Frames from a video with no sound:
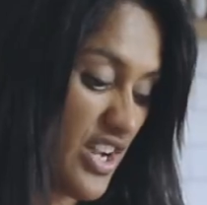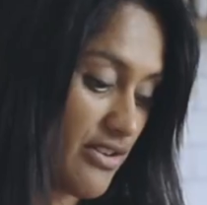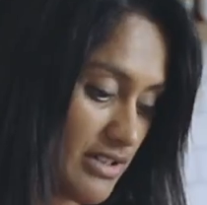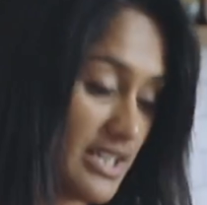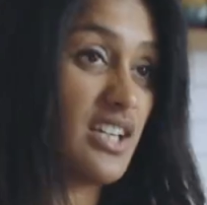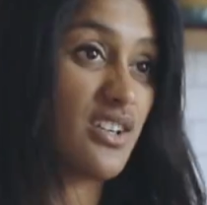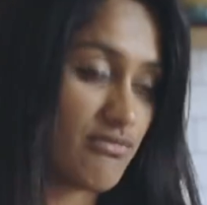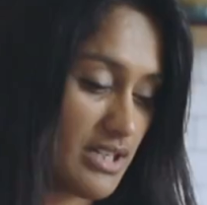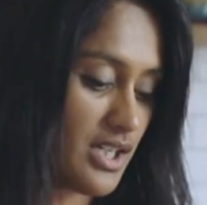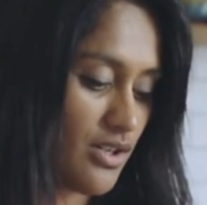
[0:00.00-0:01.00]
generally a
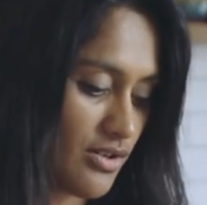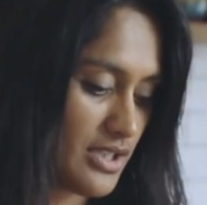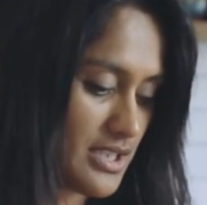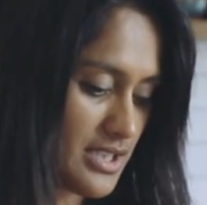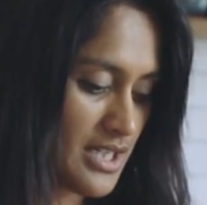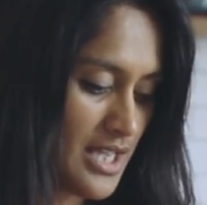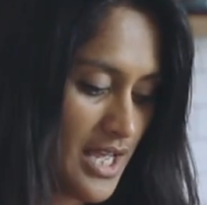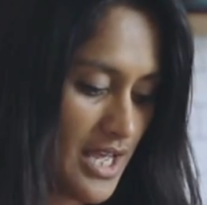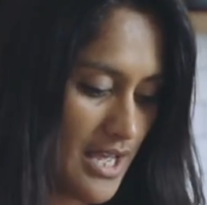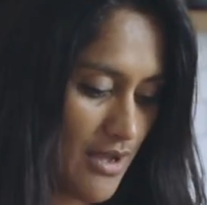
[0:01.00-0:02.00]
Greek yoghurt.
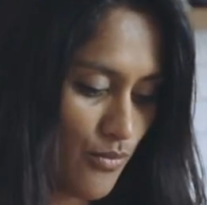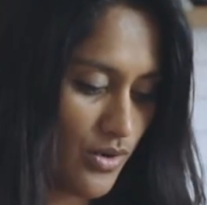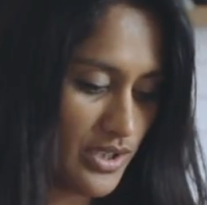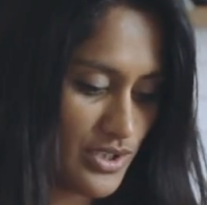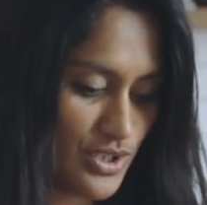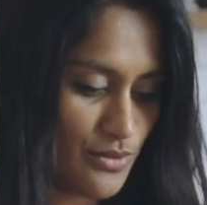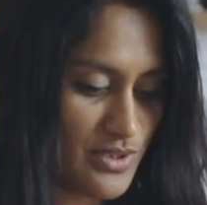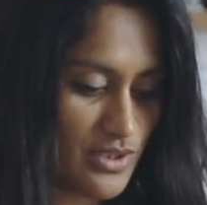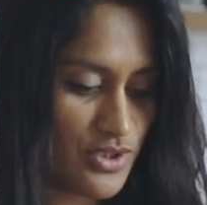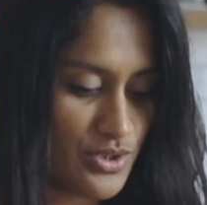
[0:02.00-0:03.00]
And what I do
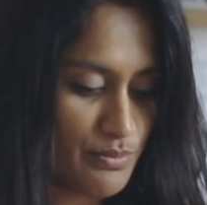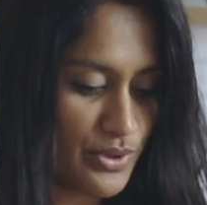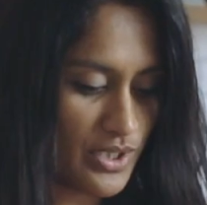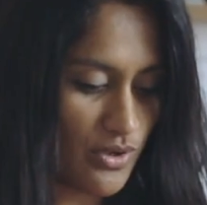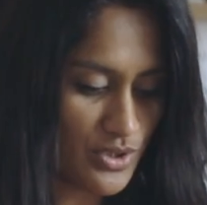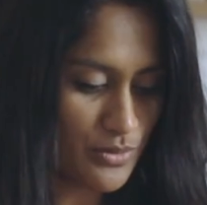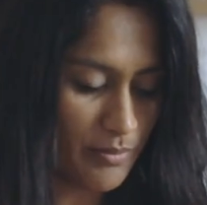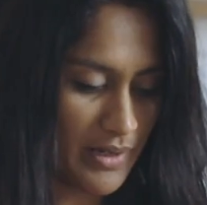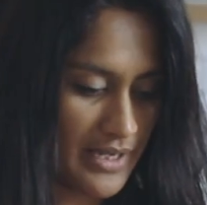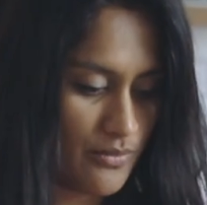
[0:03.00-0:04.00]
is I just put it onto a
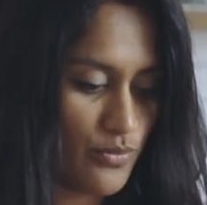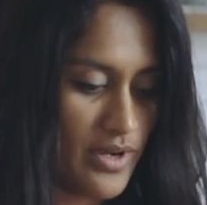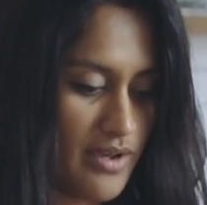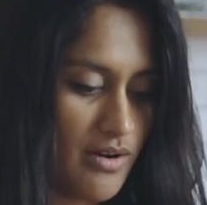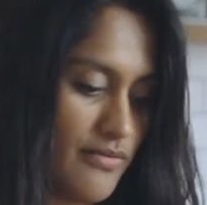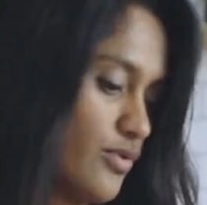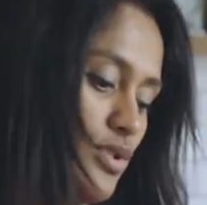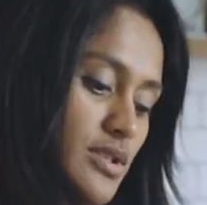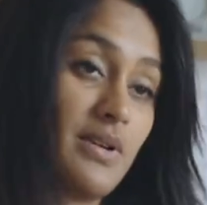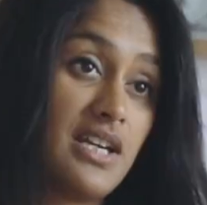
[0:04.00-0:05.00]
plate where I've got some